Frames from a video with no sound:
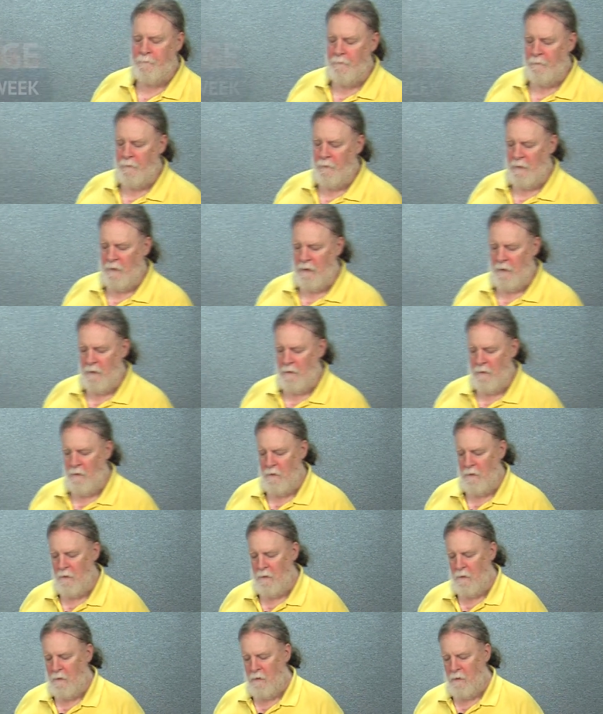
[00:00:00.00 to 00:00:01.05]

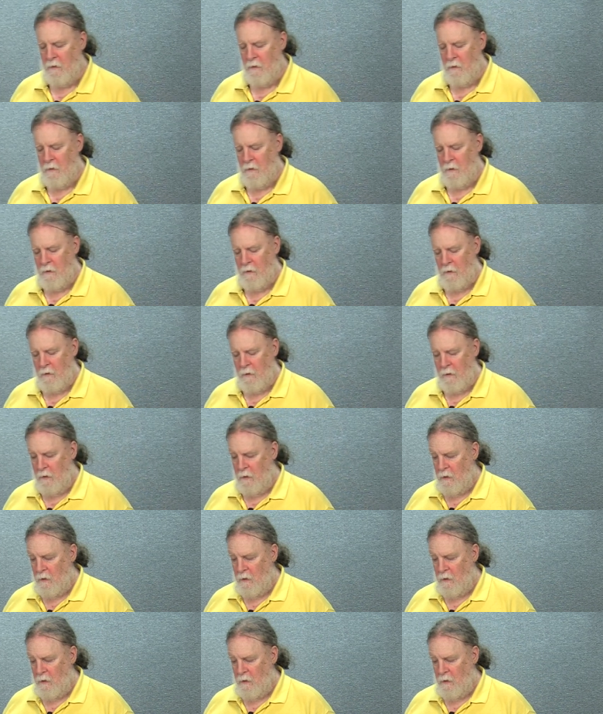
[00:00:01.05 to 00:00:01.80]
(no one is talking)